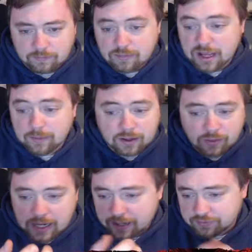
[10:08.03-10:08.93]
Maybe
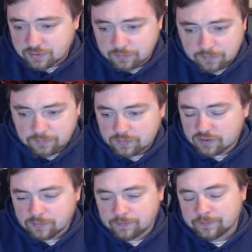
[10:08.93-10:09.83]
it'll have some
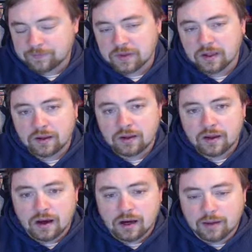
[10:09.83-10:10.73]

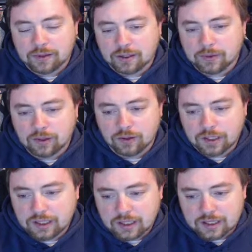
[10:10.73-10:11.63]

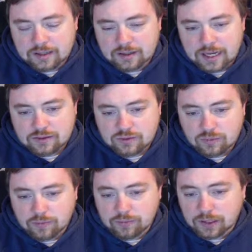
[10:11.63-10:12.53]
applicability in the
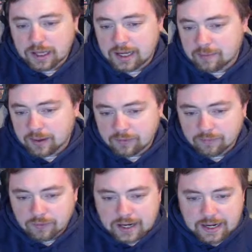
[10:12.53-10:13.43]
actual play,
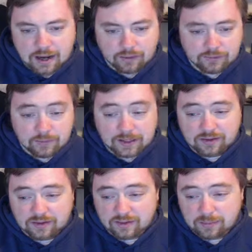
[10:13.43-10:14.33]
but right now to me
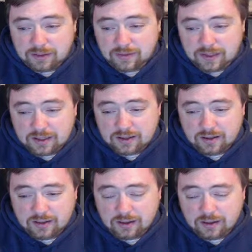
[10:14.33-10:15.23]
it's just a
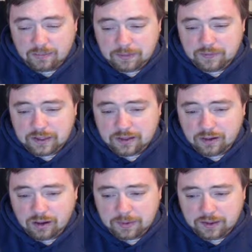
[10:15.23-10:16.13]
PvE
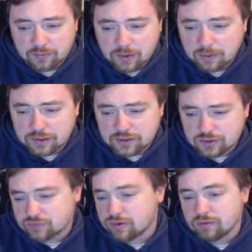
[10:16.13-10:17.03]
card because why wouldn't
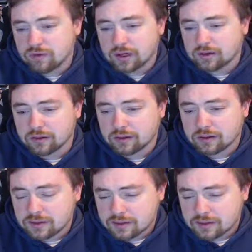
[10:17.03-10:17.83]
you just run regular